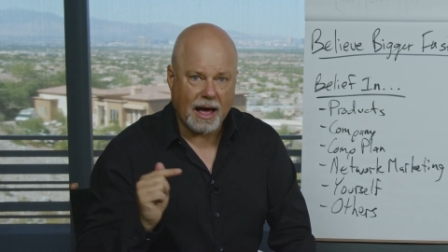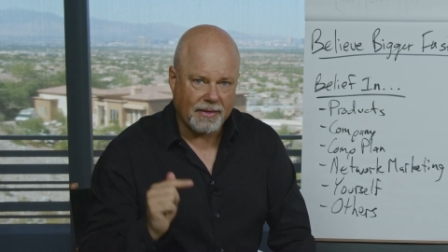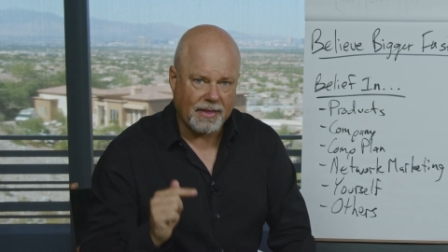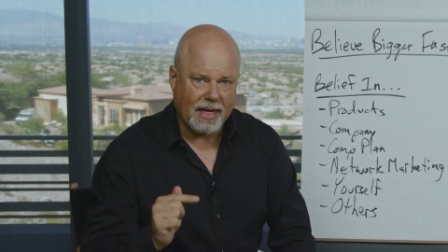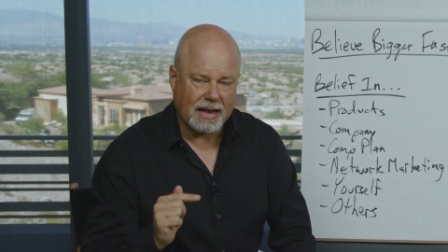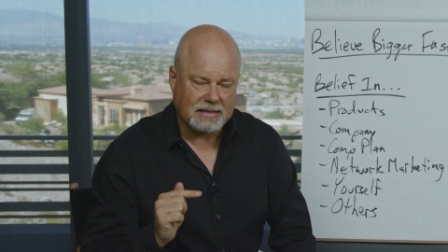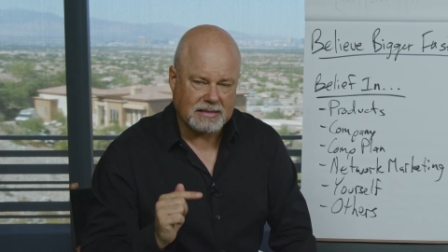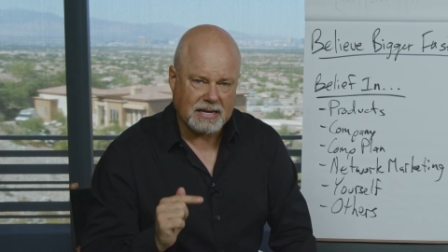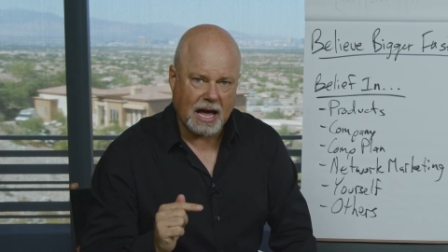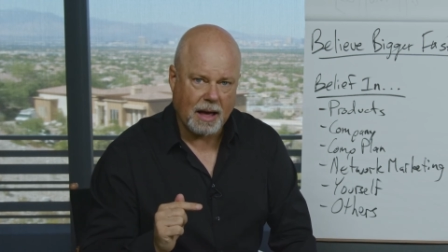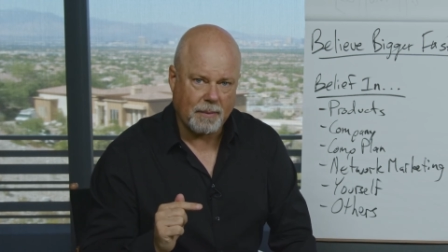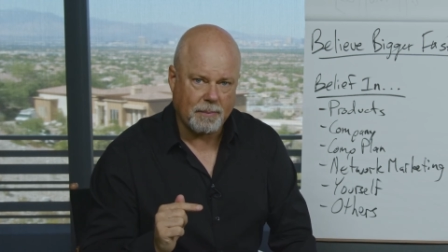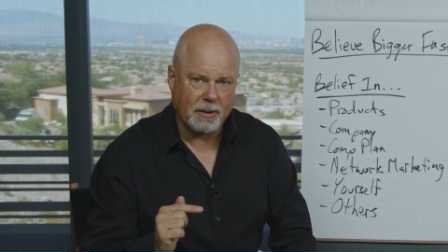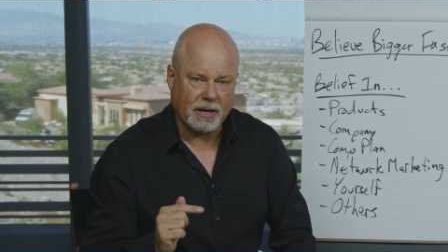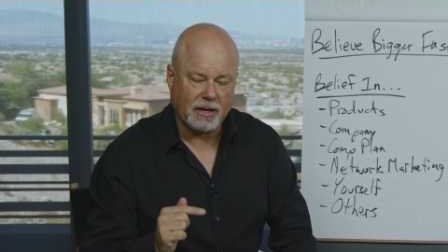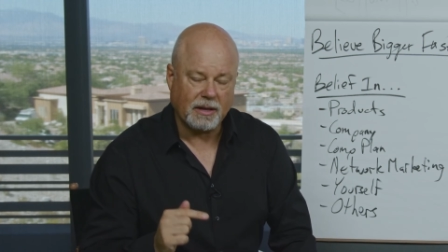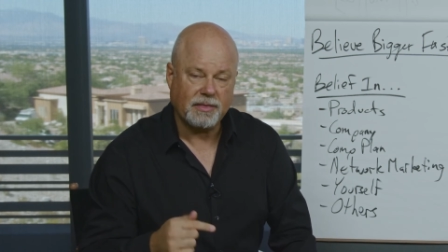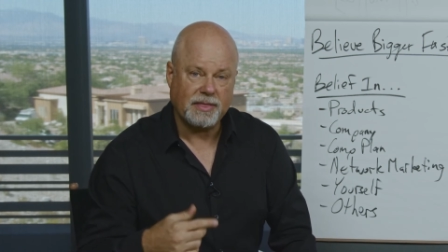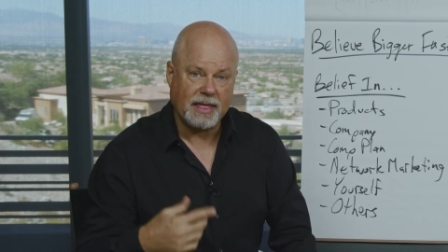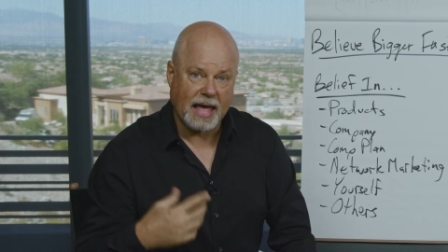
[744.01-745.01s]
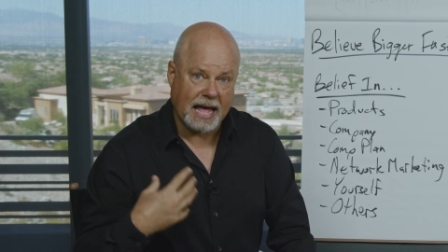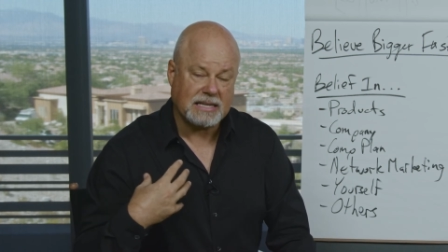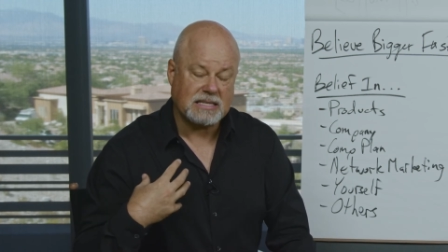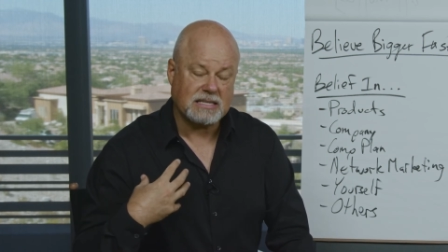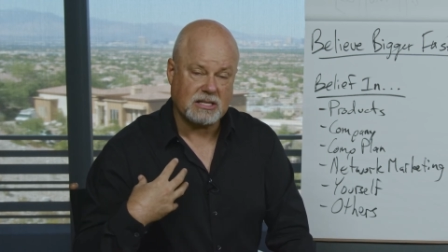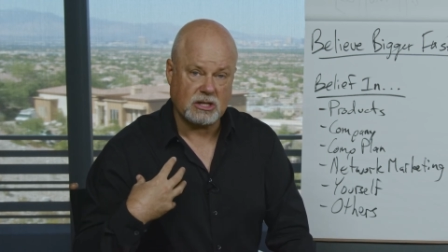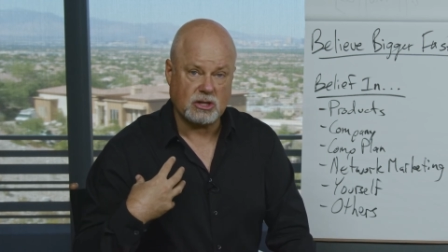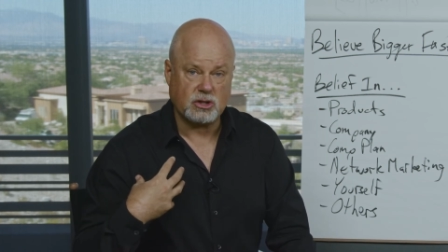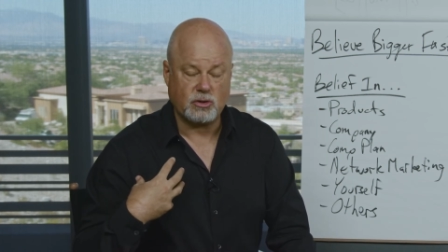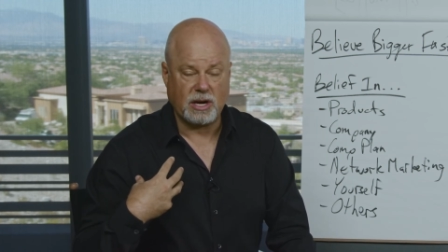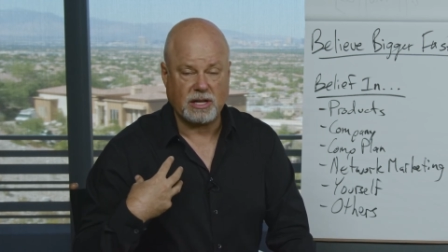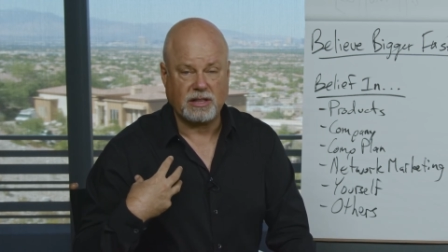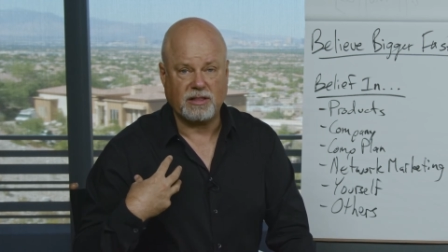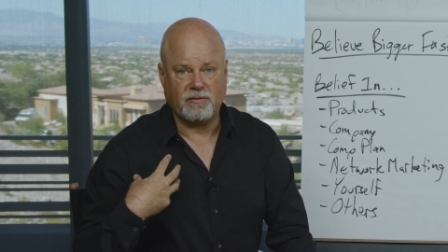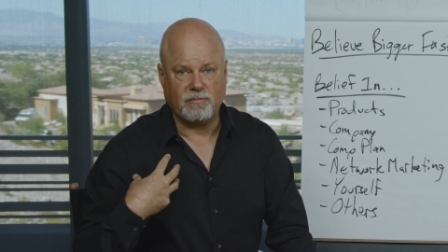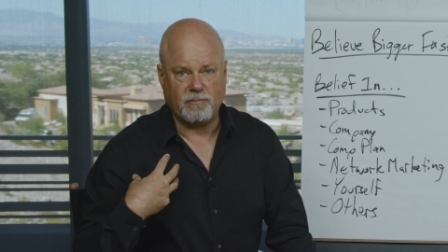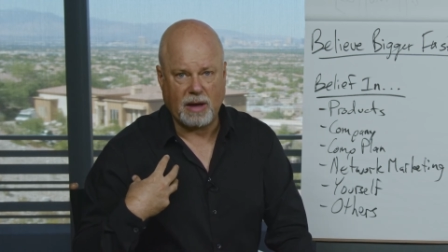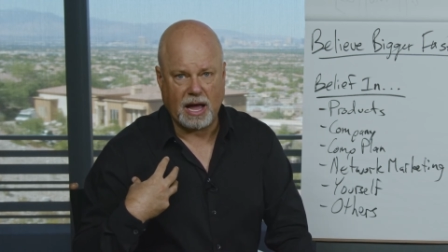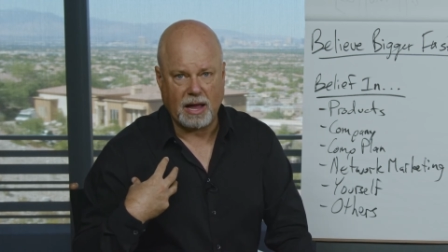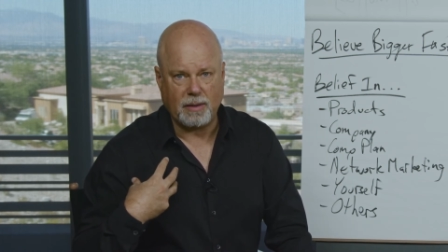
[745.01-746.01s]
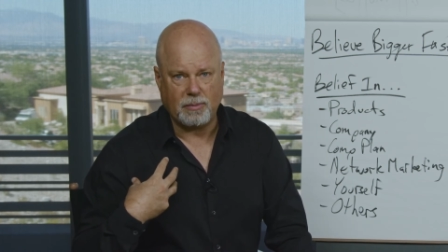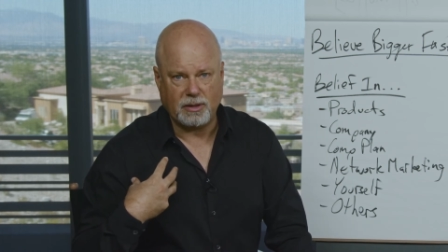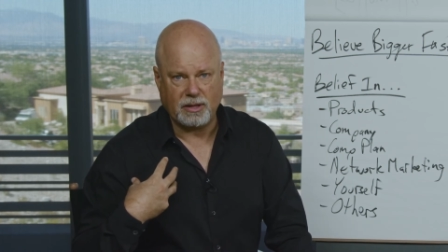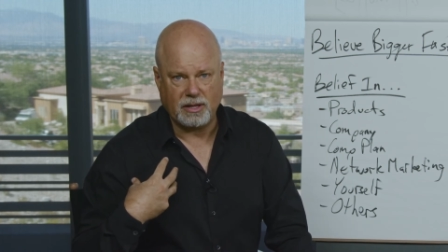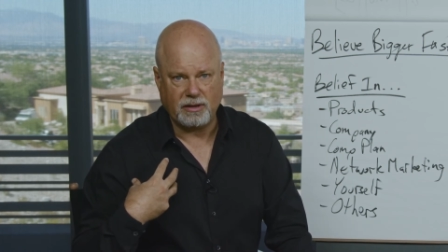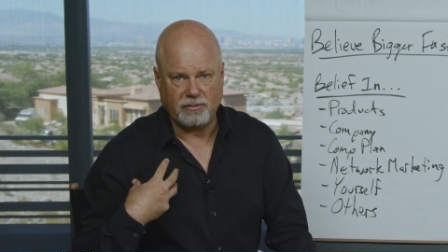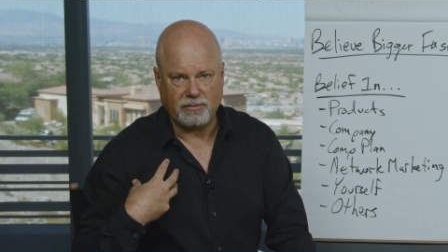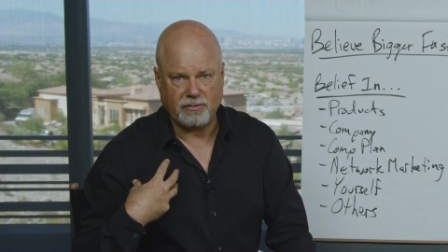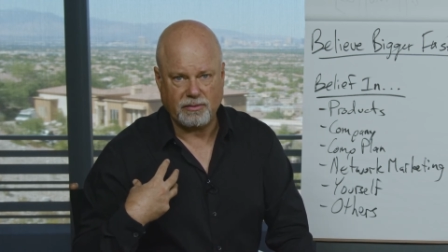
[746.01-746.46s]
that topic. That's the strength of my belief.